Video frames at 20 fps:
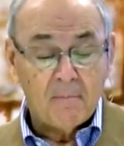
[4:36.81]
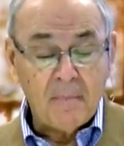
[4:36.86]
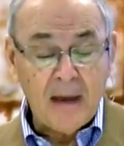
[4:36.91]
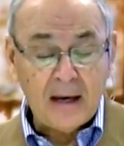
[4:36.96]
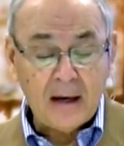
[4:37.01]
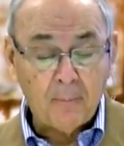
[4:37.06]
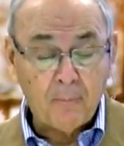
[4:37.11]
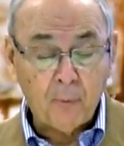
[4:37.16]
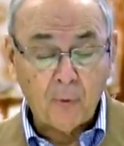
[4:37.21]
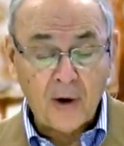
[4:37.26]

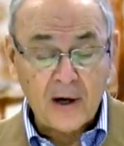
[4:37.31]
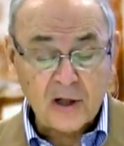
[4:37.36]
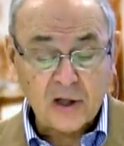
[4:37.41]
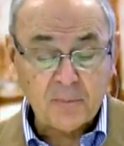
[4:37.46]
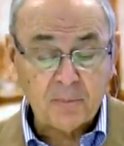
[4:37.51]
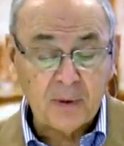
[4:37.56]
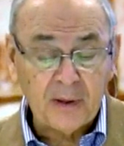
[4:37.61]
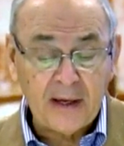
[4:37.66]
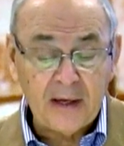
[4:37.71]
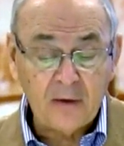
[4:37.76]
Make a
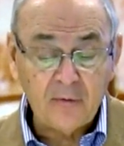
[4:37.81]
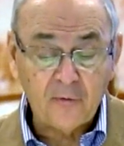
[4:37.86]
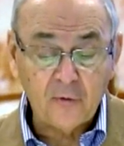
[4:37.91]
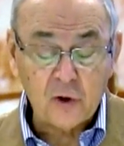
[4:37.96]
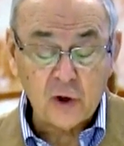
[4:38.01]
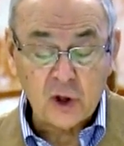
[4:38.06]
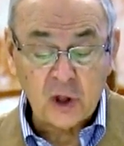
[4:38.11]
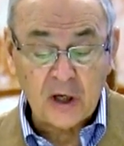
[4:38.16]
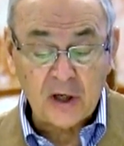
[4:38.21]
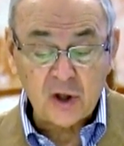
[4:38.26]
breastplate
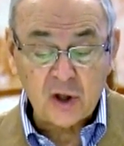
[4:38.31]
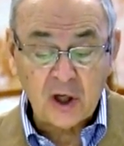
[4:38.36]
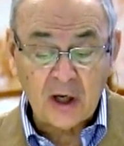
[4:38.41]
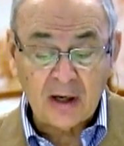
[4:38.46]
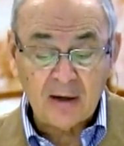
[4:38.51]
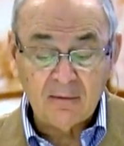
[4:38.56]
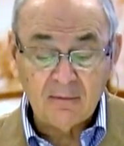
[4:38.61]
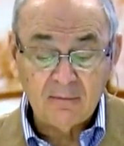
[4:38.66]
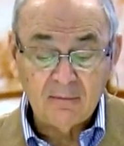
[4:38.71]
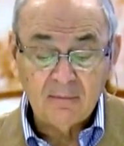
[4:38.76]
for
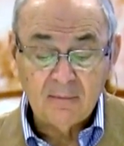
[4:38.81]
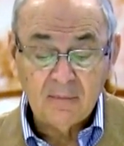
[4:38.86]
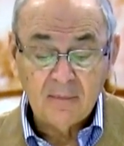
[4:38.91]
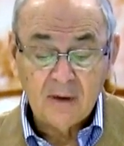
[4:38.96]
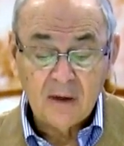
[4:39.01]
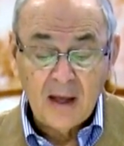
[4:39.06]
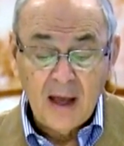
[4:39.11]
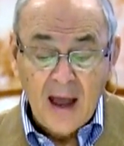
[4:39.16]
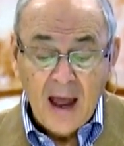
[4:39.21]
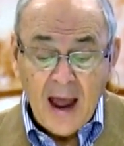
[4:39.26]
judging.
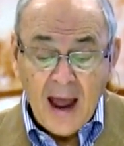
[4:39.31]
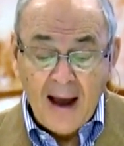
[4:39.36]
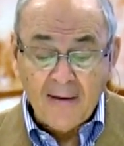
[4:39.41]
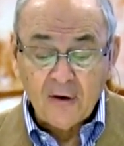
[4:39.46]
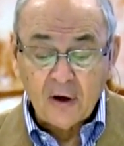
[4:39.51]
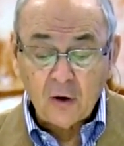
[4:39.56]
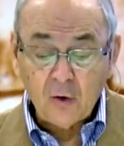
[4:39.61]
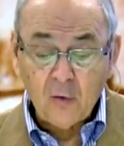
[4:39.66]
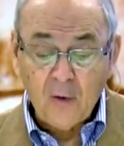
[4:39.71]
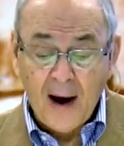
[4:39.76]

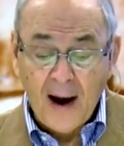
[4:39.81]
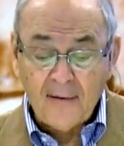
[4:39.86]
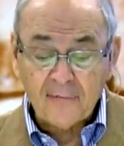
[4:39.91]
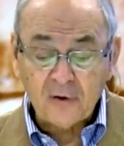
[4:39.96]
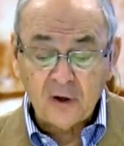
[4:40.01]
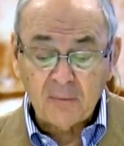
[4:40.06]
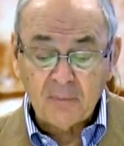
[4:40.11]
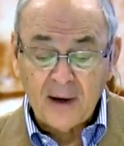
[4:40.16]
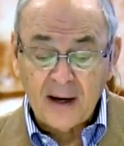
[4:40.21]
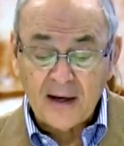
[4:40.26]
Have it
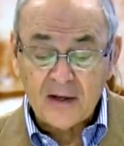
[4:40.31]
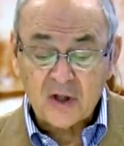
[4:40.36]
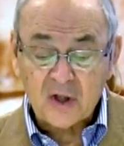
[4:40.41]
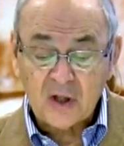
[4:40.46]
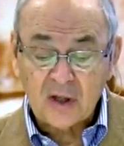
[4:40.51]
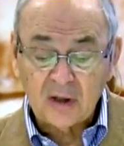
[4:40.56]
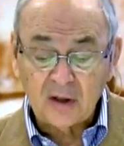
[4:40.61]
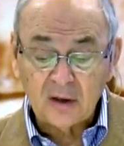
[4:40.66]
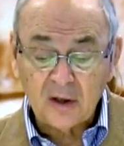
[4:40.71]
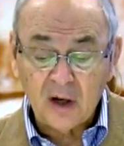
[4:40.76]
crafted by a
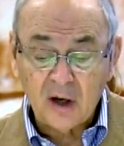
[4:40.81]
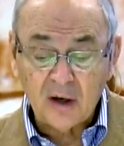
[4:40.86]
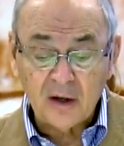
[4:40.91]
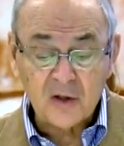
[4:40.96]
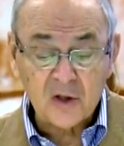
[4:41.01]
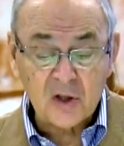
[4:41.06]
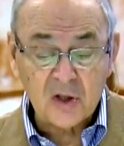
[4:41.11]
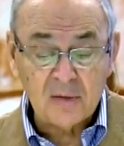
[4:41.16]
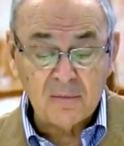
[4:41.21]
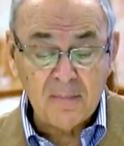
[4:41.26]
skilled
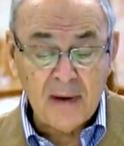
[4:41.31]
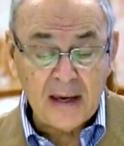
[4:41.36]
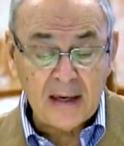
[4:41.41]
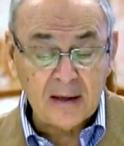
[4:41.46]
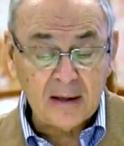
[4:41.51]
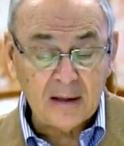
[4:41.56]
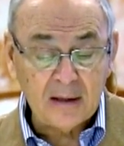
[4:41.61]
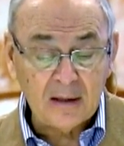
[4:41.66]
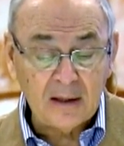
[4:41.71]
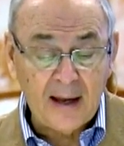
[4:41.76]
artisan.
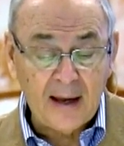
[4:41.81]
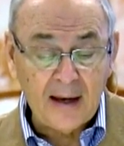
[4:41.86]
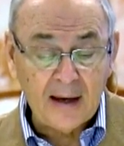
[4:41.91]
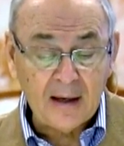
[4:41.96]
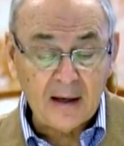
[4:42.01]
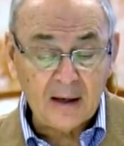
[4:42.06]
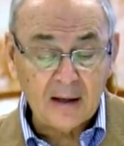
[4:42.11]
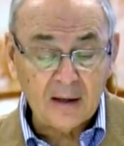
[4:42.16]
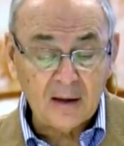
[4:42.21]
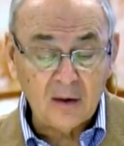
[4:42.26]
Make it
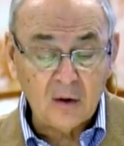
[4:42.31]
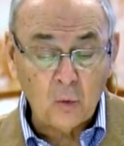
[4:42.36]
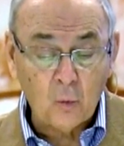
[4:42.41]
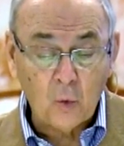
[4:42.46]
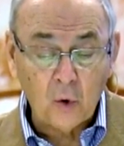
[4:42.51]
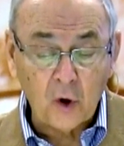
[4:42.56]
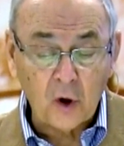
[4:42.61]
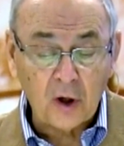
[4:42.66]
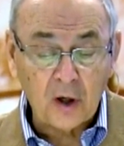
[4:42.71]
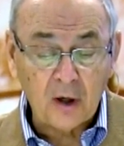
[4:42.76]
like the
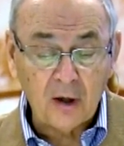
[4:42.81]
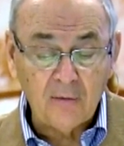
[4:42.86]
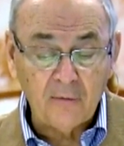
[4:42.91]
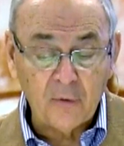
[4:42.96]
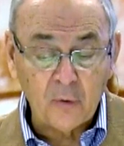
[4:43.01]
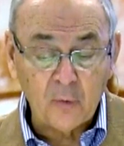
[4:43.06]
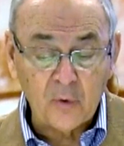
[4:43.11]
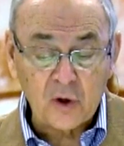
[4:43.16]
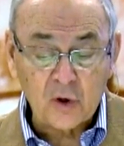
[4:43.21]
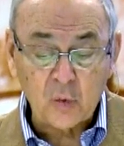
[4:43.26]
work
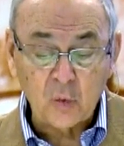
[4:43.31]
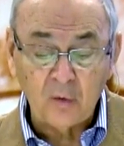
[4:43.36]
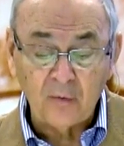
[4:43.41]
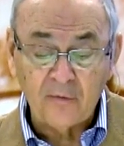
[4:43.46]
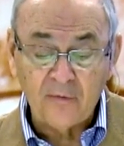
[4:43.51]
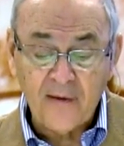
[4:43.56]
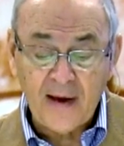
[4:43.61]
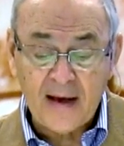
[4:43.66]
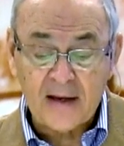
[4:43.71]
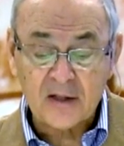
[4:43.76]
of the
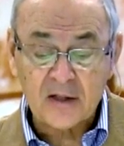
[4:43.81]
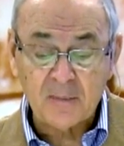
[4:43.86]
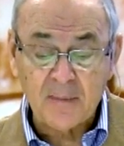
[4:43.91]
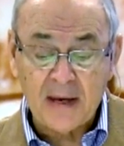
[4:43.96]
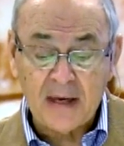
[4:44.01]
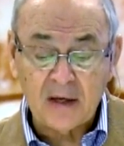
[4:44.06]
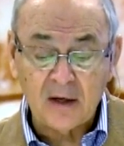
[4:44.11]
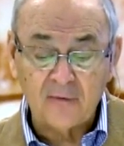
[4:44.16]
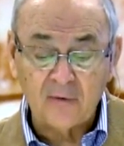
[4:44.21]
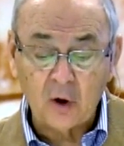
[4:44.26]
ritual vest.
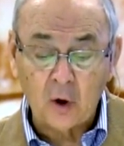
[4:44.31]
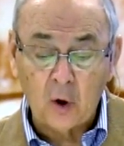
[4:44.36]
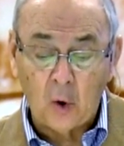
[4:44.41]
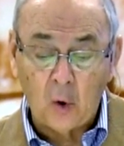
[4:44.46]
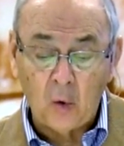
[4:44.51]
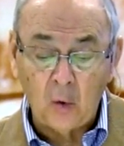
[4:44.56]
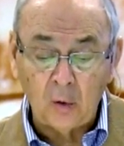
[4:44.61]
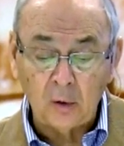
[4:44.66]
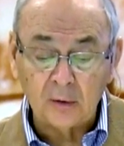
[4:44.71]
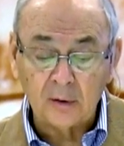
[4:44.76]
Make it of
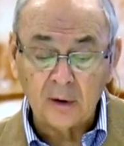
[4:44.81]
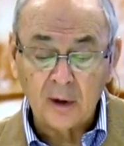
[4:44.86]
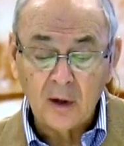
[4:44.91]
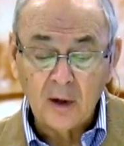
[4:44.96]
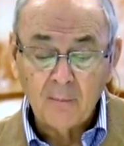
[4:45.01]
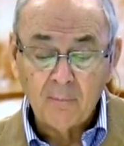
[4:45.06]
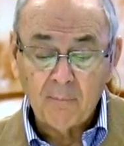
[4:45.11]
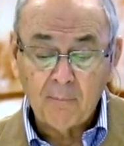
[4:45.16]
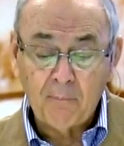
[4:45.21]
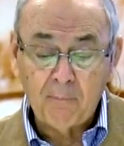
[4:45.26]
gold,
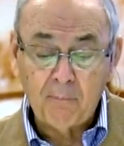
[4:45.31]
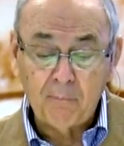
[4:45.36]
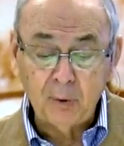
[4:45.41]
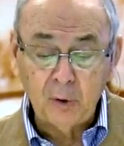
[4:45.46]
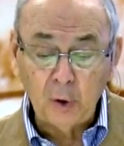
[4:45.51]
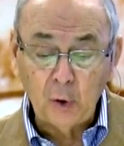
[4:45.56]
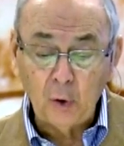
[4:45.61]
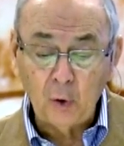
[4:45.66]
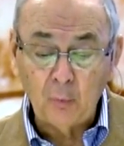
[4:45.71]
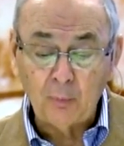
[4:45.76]

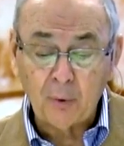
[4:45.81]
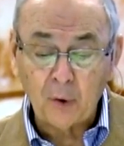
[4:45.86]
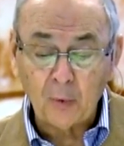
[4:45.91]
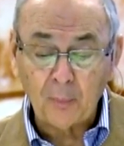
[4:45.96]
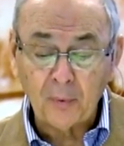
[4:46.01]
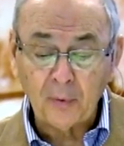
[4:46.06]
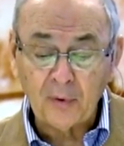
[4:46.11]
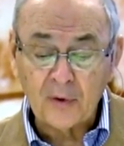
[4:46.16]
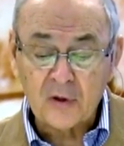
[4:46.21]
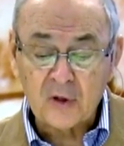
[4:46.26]
blue,
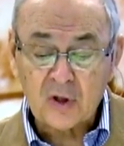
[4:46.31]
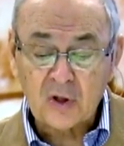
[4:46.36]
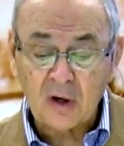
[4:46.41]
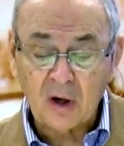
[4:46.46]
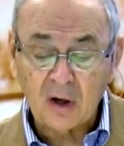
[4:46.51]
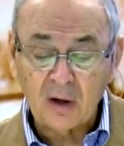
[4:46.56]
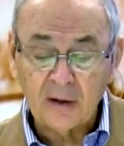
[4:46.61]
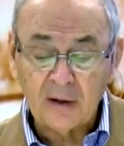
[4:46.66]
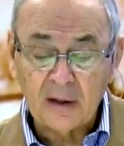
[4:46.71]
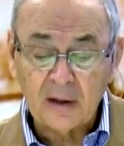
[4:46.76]
purple, and
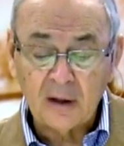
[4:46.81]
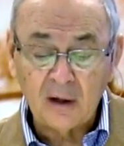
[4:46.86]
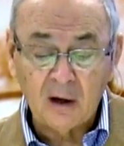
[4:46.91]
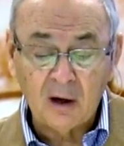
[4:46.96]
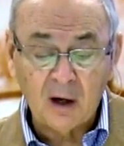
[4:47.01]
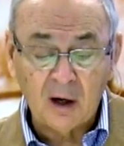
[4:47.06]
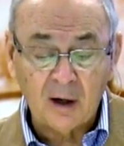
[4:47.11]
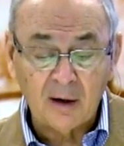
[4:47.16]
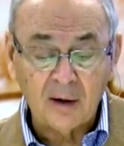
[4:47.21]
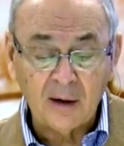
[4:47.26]
scarlet
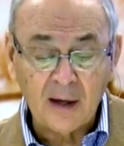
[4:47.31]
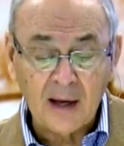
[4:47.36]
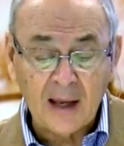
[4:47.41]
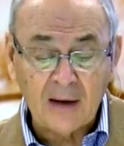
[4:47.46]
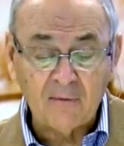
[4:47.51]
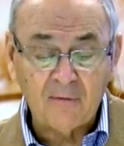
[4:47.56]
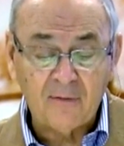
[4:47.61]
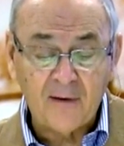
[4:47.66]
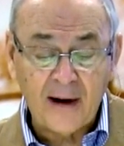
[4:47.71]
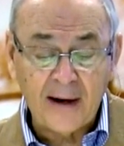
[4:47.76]
yarn,
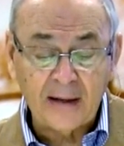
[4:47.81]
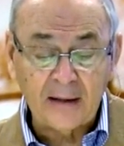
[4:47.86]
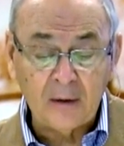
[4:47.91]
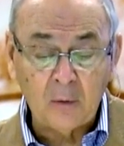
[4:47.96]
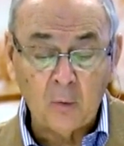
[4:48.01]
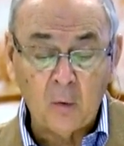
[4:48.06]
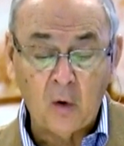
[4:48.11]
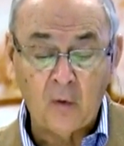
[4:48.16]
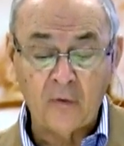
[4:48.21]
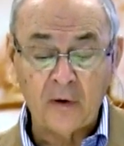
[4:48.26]
and
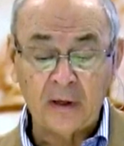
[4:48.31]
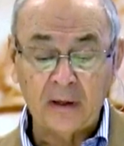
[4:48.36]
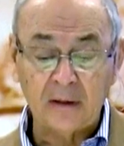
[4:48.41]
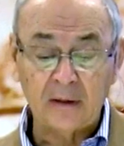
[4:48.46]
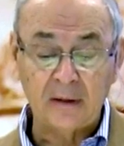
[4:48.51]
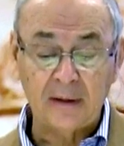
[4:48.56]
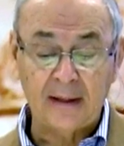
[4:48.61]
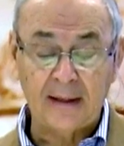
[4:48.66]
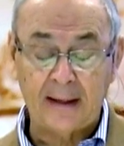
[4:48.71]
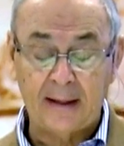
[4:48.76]
finely
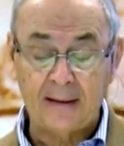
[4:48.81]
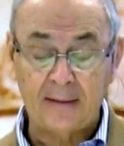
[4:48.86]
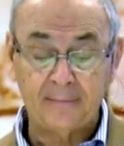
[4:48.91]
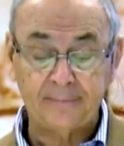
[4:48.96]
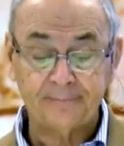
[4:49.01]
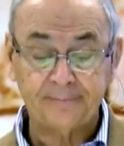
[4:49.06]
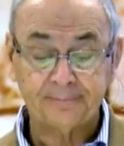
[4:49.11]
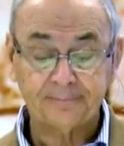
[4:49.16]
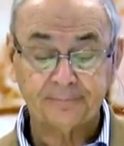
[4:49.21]
woven linen.